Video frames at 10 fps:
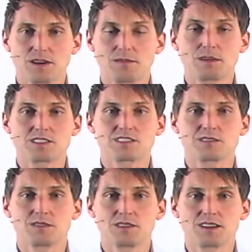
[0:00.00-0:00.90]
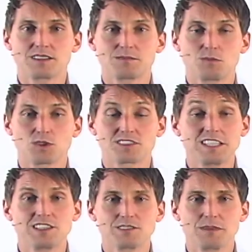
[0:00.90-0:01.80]
much more
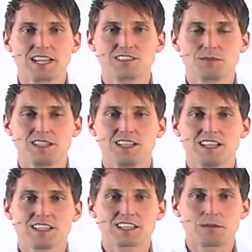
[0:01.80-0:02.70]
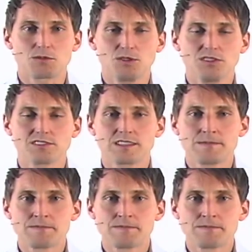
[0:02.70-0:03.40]
senior management type roles.